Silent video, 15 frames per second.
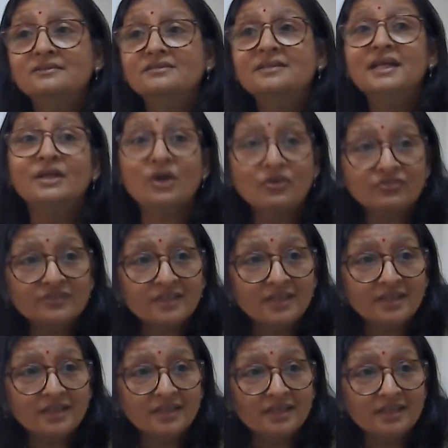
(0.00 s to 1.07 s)
none of
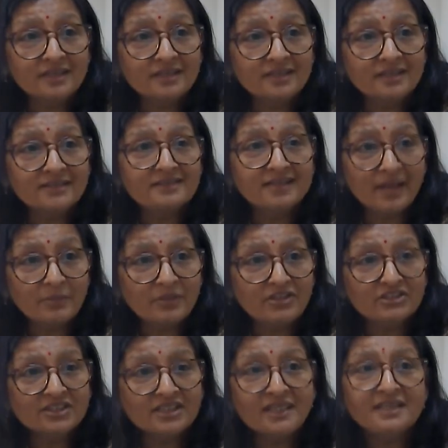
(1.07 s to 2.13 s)
the
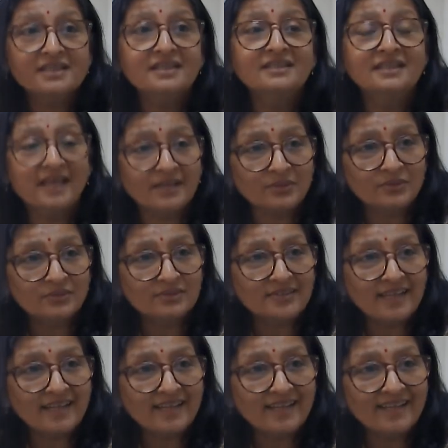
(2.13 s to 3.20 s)
dimension is in
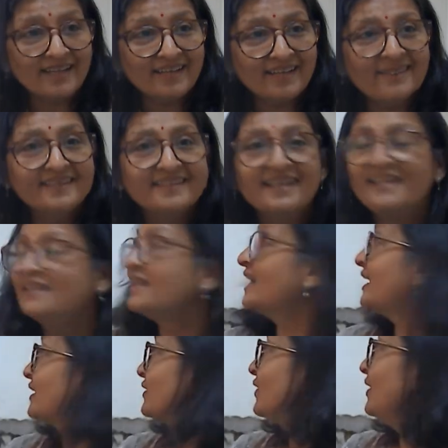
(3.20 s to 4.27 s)
nanoscale, then they
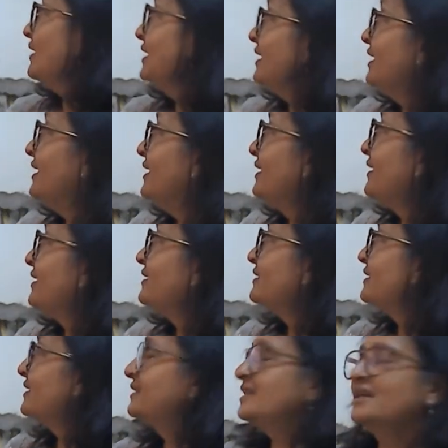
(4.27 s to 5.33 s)
are called
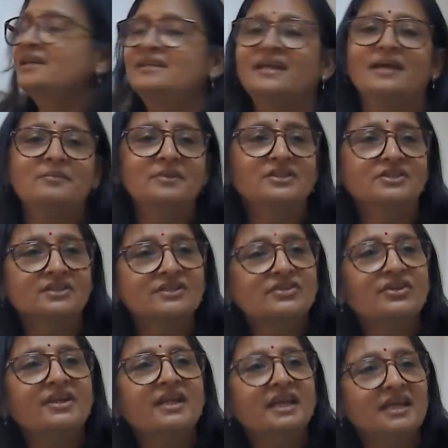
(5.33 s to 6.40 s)
the 3rd dimension,
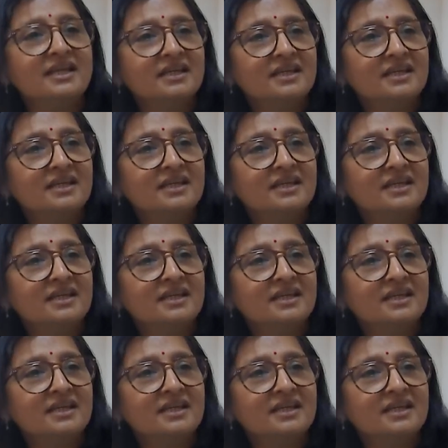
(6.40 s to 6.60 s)
3D.